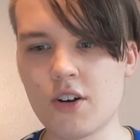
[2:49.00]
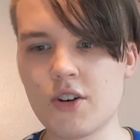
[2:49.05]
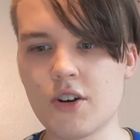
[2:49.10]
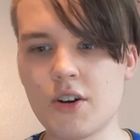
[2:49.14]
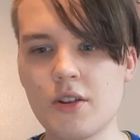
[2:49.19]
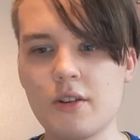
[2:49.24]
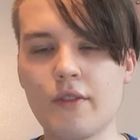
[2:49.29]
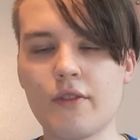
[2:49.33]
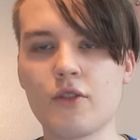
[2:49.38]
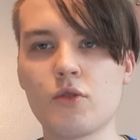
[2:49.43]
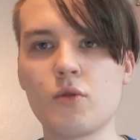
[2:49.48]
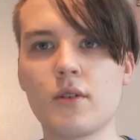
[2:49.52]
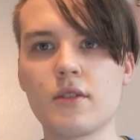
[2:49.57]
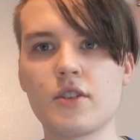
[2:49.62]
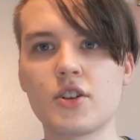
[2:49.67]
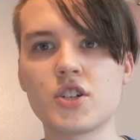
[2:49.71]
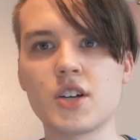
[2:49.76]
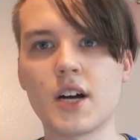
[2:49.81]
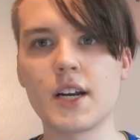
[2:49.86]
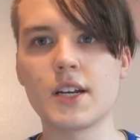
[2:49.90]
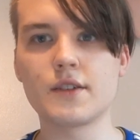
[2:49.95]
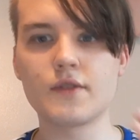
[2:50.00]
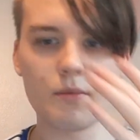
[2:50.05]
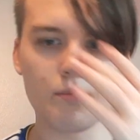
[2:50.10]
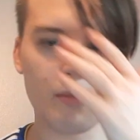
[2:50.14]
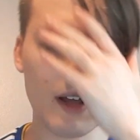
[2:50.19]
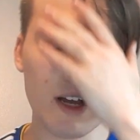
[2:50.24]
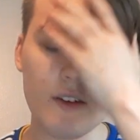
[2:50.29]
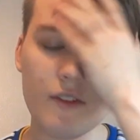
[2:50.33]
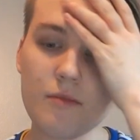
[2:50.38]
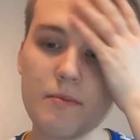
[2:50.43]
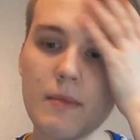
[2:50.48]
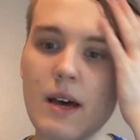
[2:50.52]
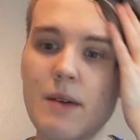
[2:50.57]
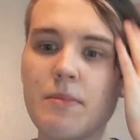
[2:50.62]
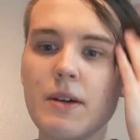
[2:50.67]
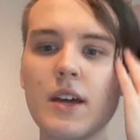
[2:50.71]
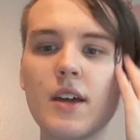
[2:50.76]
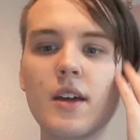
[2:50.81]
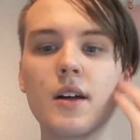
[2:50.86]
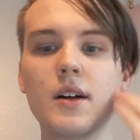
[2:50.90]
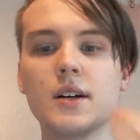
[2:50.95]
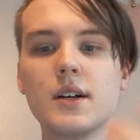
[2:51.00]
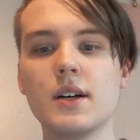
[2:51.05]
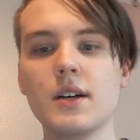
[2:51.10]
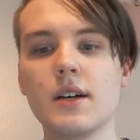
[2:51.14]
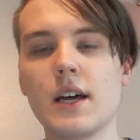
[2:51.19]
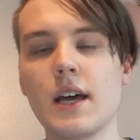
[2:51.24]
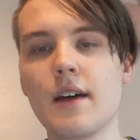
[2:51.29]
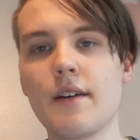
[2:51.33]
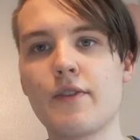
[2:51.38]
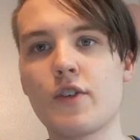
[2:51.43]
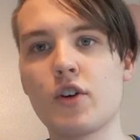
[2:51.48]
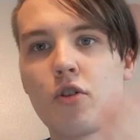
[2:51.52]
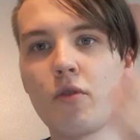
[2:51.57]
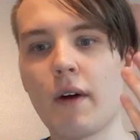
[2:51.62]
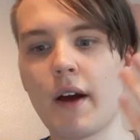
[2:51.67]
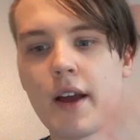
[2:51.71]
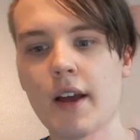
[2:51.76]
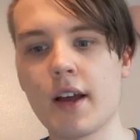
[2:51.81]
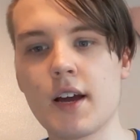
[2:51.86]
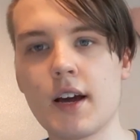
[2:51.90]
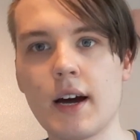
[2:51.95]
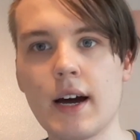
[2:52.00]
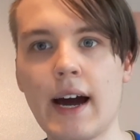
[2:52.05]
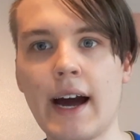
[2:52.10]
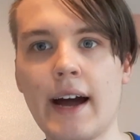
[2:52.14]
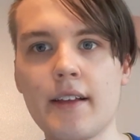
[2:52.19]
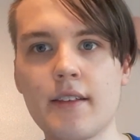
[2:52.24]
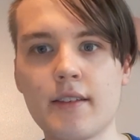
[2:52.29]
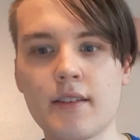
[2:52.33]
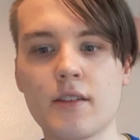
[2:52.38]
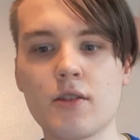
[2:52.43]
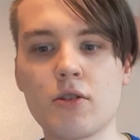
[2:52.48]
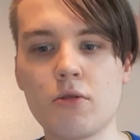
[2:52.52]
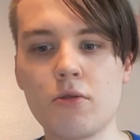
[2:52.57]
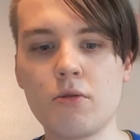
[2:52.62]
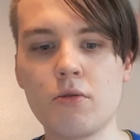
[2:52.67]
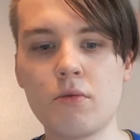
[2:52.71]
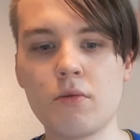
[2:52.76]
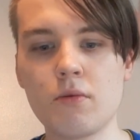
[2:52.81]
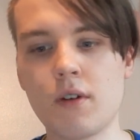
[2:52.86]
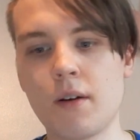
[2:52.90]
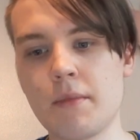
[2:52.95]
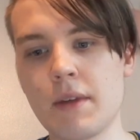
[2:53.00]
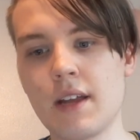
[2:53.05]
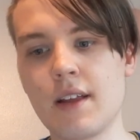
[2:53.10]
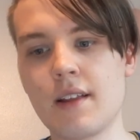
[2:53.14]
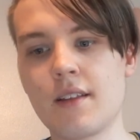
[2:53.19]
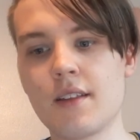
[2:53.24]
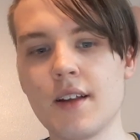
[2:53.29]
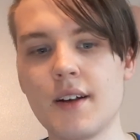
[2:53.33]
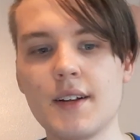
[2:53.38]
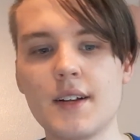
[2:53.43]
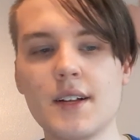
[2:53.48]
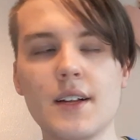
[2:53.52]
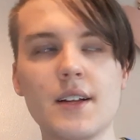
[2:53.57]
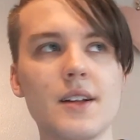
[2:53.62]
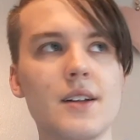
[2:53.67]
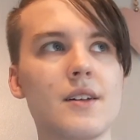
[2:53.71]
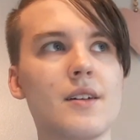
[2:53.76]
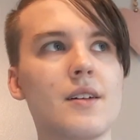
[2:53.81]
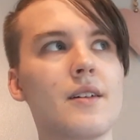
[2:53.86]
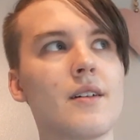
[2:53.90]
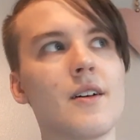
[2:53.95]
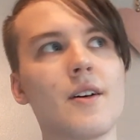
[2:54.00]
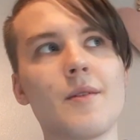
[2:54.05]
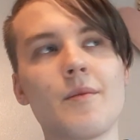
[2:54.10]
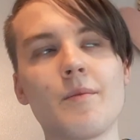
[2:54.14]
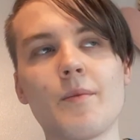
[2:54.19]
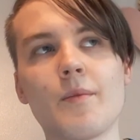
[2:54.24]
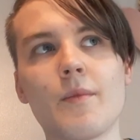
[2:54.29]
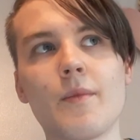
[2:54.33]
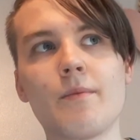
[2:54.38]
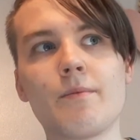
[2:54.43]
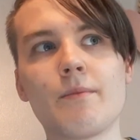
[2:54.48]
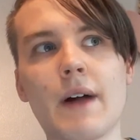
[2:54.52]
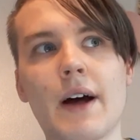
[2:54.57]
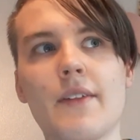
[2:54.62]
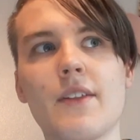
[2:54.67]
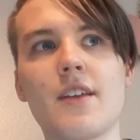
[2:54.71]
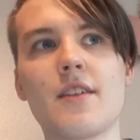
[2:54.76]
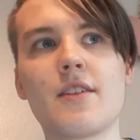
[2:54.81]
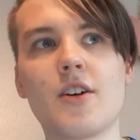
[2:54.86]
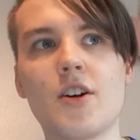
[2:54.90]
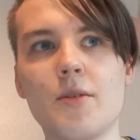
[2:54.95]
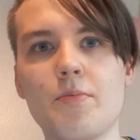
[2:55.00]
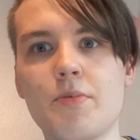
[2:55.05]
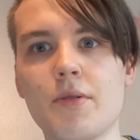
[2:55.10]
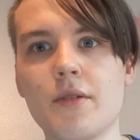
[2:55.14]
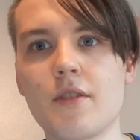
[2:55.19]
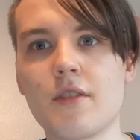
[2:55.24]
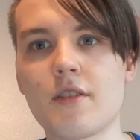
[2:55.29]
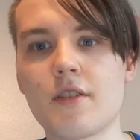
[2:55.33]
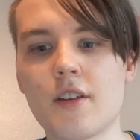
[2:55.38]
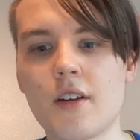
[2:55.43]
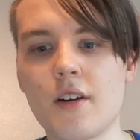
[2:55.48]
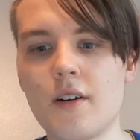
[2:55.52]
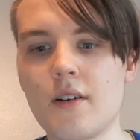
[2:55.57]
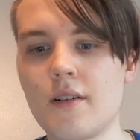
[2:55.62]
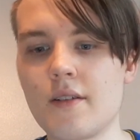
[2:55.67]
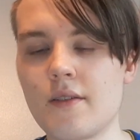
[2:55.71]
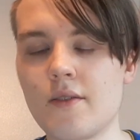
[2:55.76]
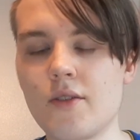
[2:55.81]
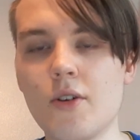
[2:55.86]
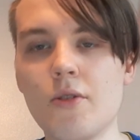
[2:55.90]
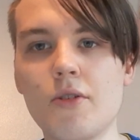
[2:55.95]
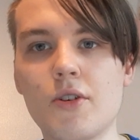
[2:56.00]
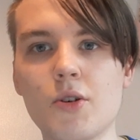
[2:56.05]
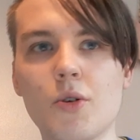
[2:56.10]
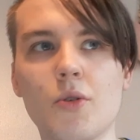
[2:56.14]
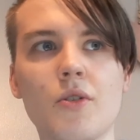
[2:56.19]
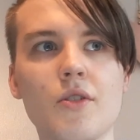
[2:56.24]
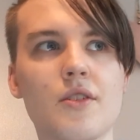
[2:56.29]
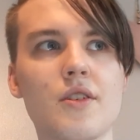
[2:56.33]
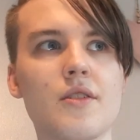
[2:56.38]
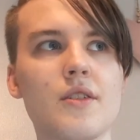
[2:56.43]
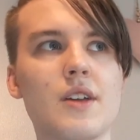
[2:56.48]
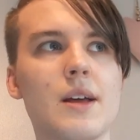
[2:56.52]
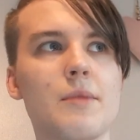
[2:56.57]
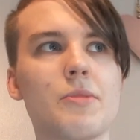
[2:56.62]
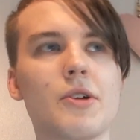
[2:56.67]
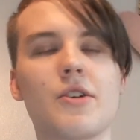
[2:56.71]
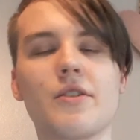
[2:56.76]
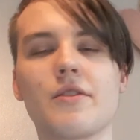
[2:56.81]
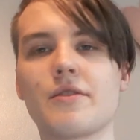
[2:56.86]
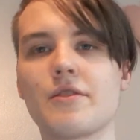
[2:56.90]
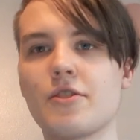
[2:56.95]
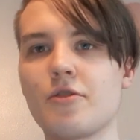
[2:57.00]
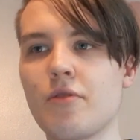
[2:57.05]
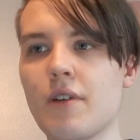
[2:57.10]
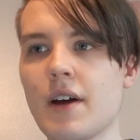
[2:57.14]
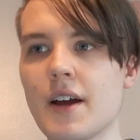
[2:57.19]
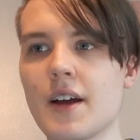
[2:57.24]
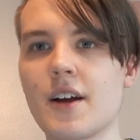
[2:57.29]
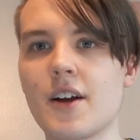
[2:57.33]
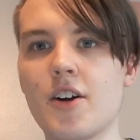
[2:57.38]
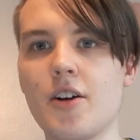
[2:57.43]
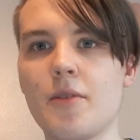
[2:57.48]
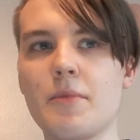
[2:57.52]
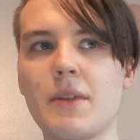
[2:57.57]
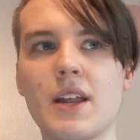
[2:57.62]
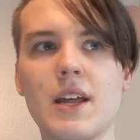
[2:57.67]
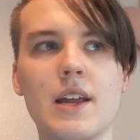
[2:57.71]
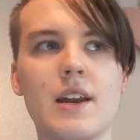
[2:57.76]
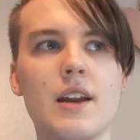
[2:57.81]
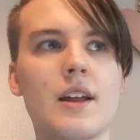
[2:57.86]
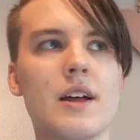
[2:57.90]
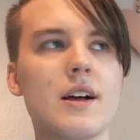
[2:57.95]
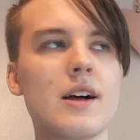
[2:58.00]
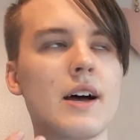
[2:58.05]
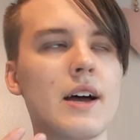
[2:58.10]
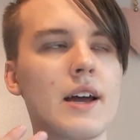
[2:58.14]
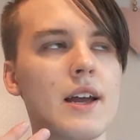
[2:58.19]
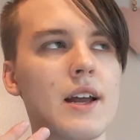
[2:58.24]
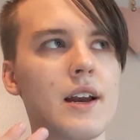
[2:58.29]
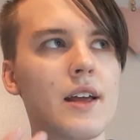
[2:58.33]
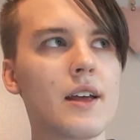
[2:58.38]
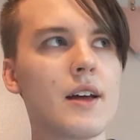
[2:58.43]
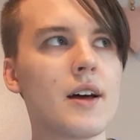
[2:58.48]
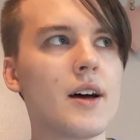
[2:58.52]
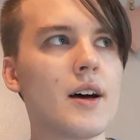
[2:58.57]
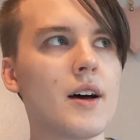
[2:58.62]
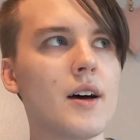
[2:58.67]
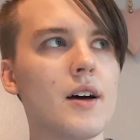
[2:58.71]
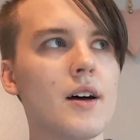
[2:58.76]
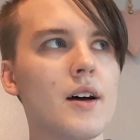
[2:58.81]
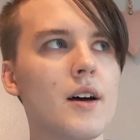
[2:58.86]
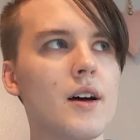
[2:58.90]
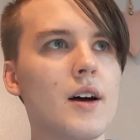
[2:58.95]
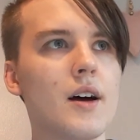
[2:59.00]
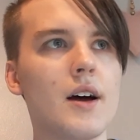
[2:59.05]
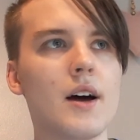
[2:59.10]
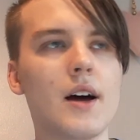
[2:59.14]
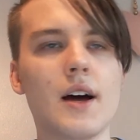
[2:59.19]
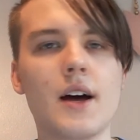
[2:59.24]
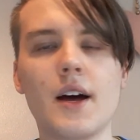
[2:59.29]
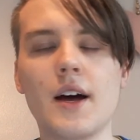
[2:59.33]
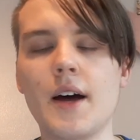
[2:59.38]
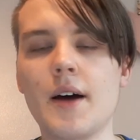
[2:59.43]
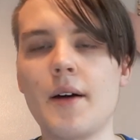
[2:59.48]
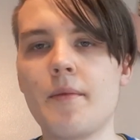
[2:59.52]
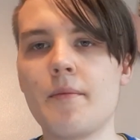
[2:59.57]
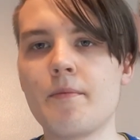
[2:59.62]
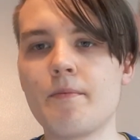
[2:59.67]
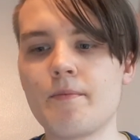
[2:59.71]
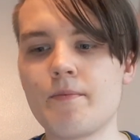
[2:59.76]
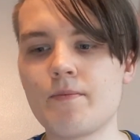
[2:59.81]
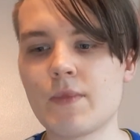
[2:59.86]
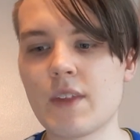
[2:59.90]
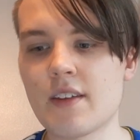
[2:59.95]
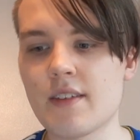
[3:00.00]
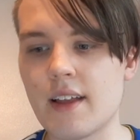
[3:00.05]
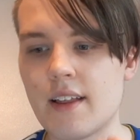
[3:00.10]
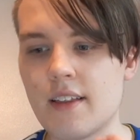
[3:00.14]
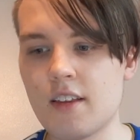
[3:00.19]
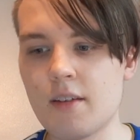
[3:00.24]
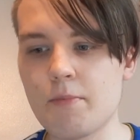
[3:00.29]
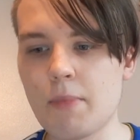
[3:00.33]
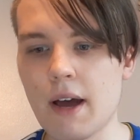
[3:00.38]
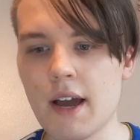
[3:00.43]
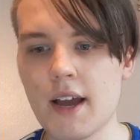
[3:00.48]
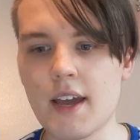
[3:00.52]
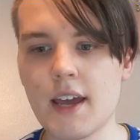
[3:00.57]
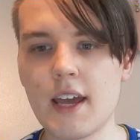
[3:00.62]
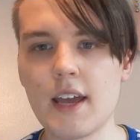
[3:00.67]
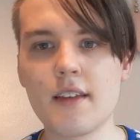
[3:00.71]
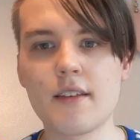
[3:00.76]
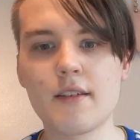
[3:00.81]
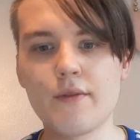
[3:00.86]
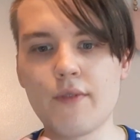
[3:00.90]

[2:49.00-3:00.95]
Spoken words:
enough squad to challenge for the playoffs. Maybe if Karanka adds to, I mean, now this opens new doors, doesn't it? Because Karanka coming in, Alia, the centre back, he's